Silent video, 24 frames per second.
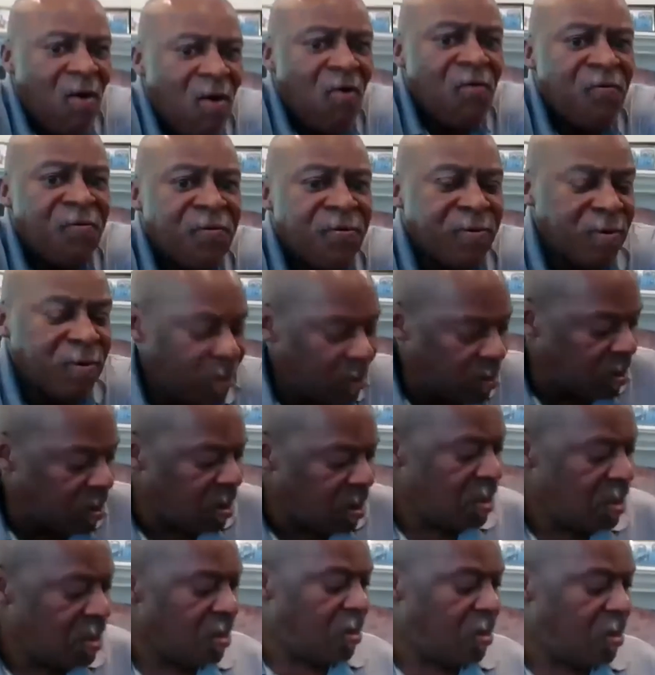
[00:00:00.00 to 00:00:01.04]
to over
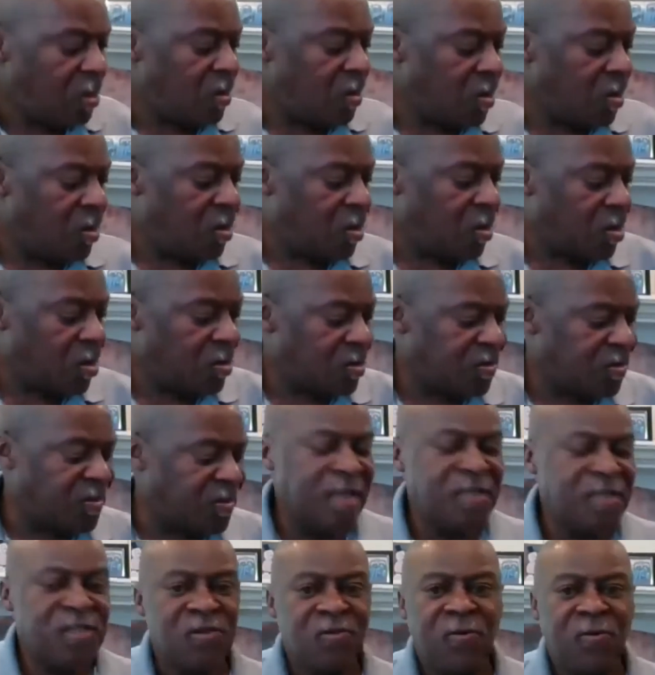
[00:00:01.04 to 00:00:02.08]

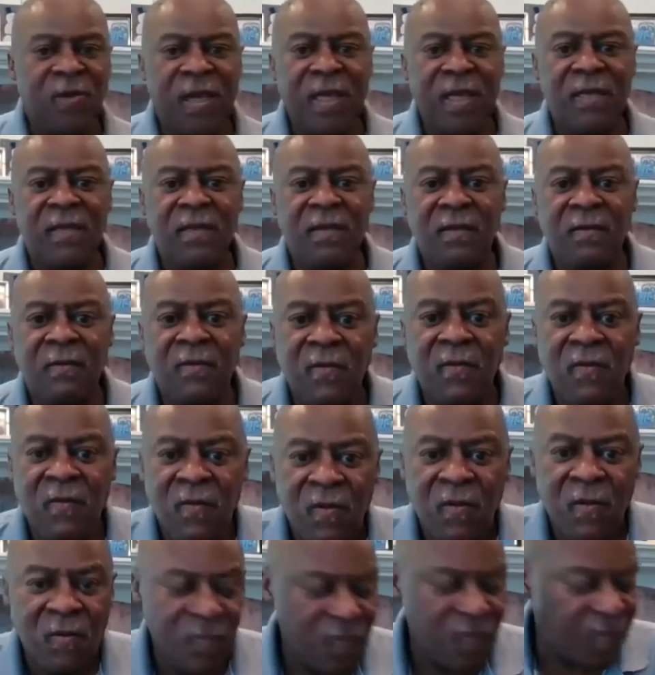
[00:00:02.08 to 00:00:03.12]
saturate
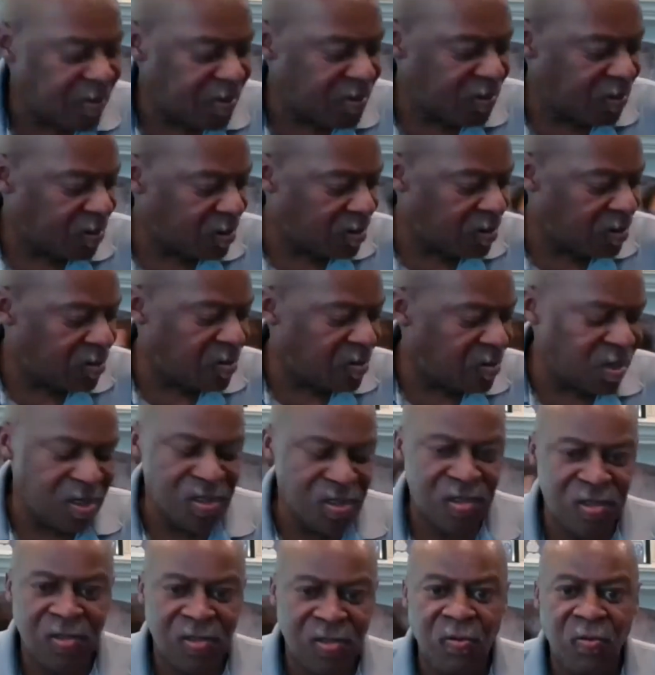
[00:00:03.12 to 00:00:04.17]
this
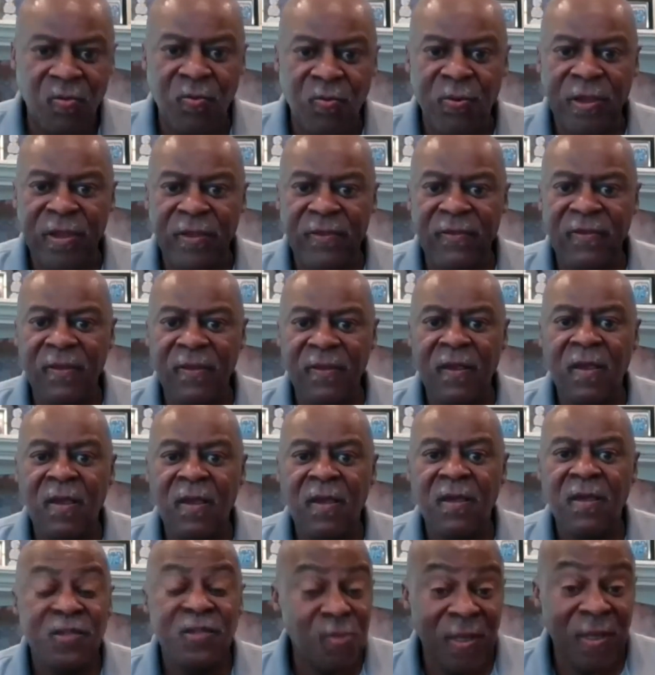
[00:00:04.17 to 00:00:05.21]
dish with
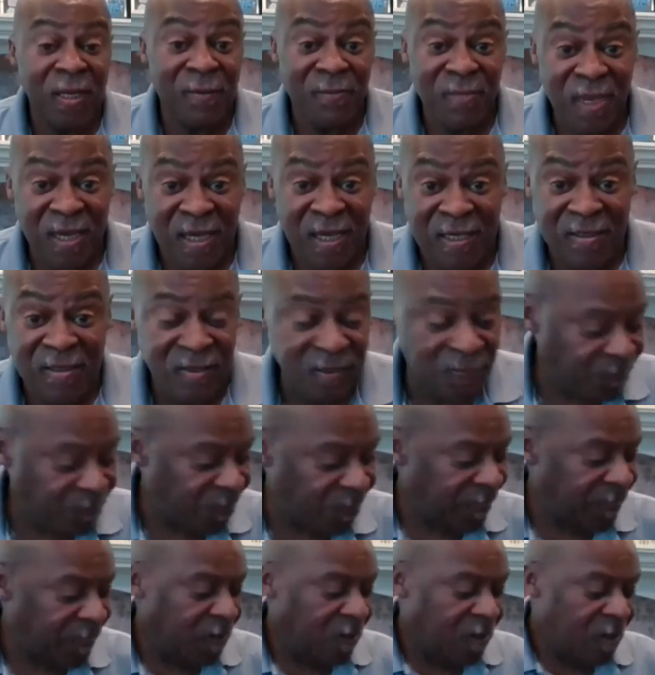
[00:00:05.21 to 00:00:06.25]
too many beans.
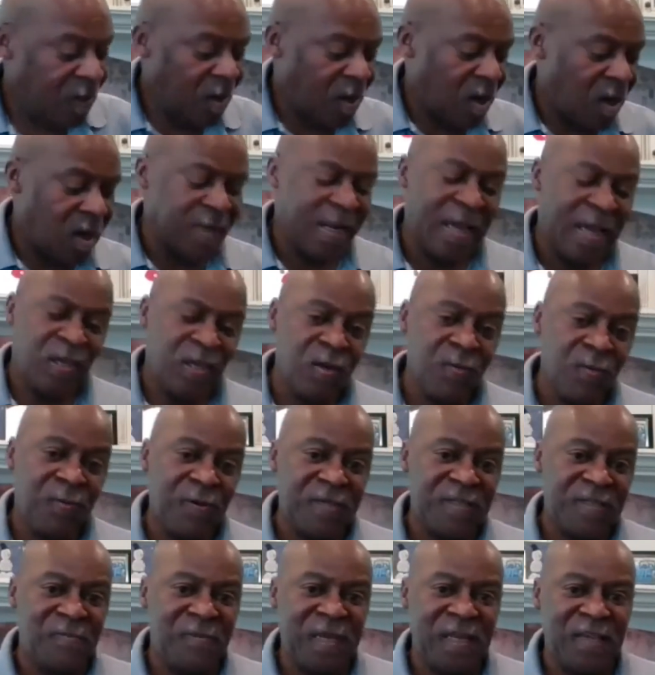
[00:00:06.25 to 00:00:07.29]
Now you can put
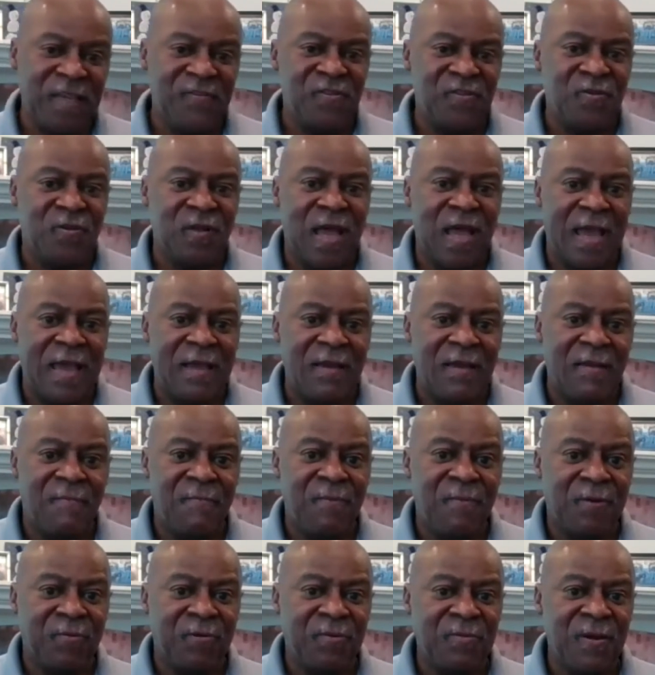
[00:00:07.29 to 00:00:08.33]
as many as you like,
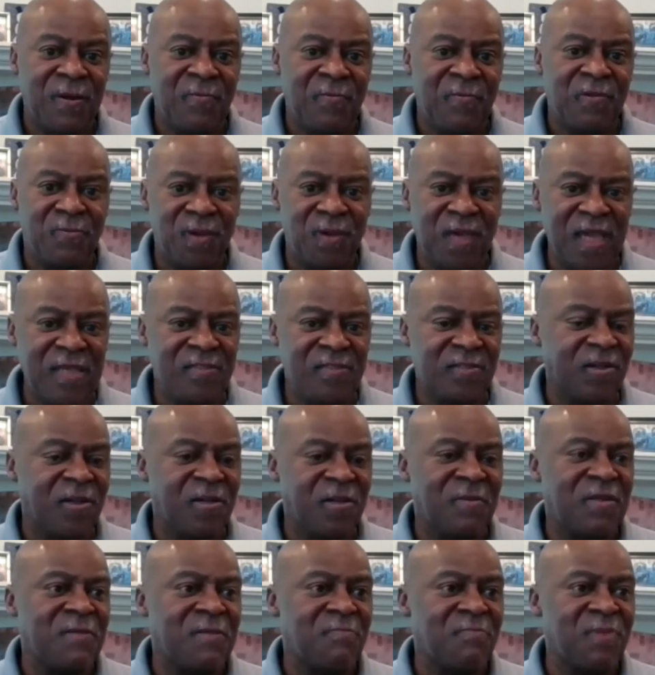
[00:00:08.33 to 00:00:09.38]
but remember the beans are
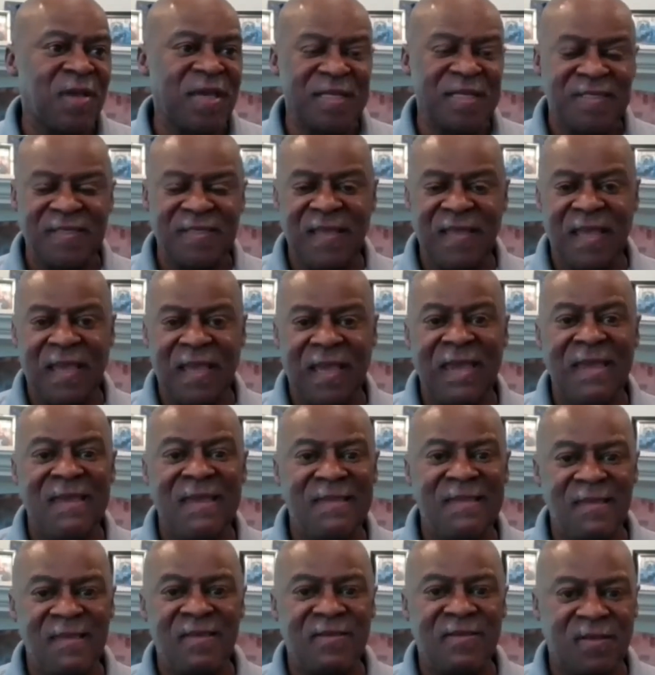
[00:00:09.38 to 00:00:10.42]
going to be the biggest thing
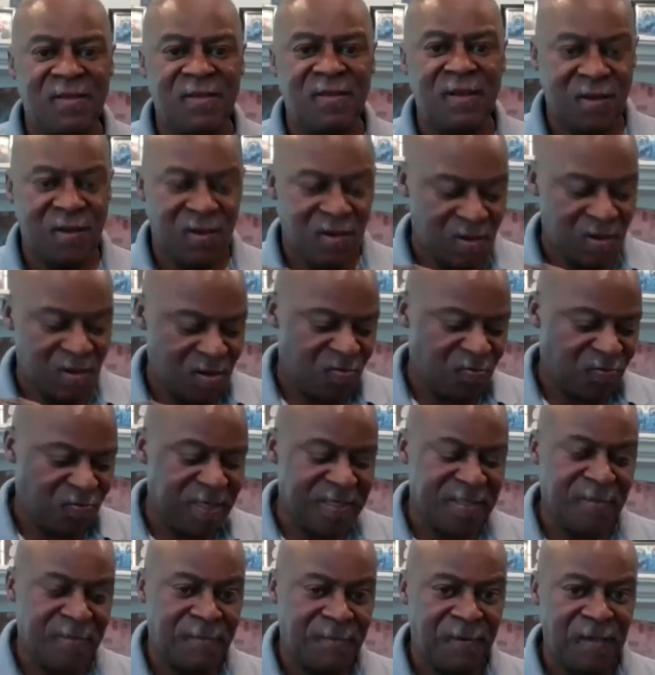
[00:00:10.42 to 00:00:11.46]
in this
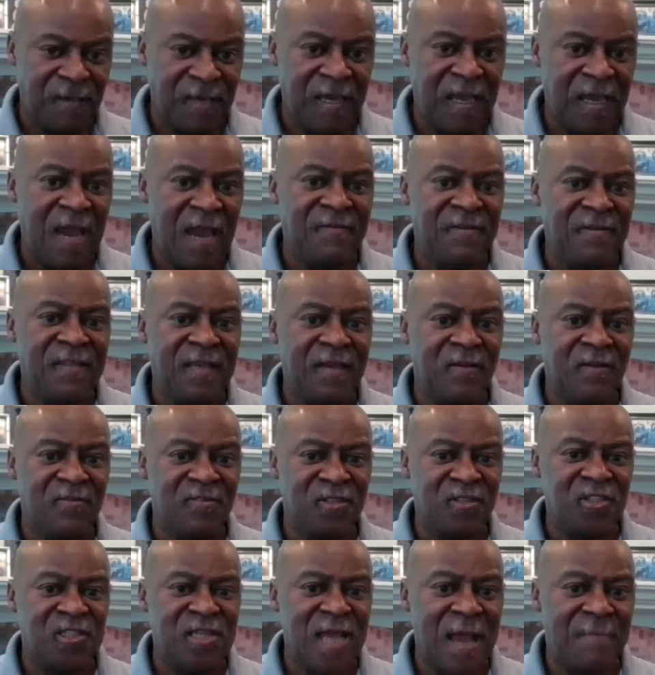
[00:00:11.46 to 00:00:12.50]
recipe. Everything else
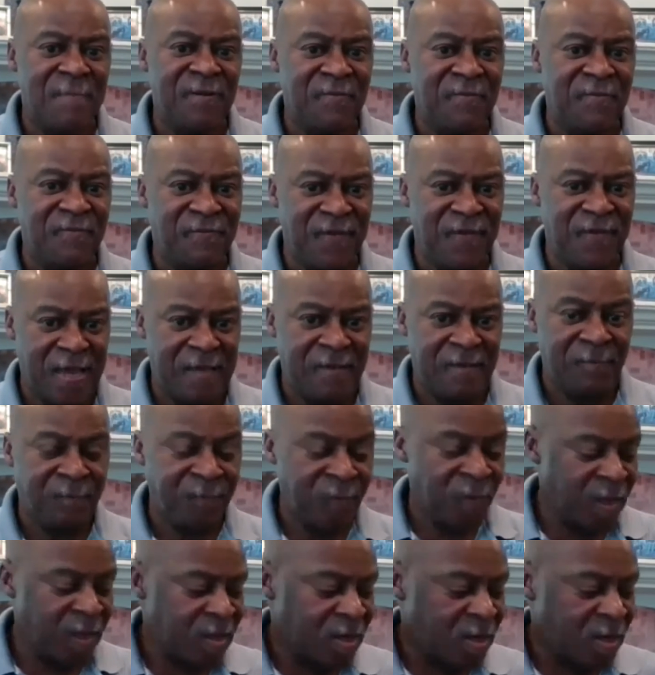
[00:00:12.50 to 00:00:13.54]
is chopped up fine.
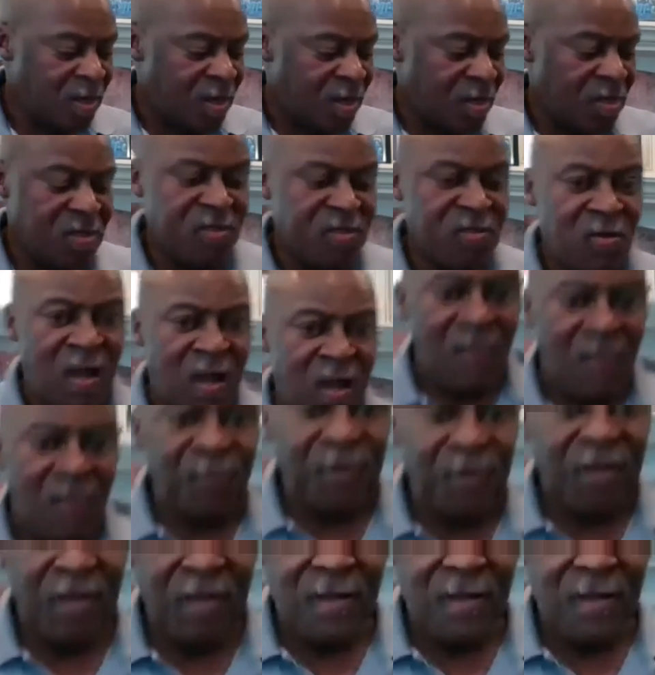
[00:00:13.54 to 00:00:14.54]
So I'll put in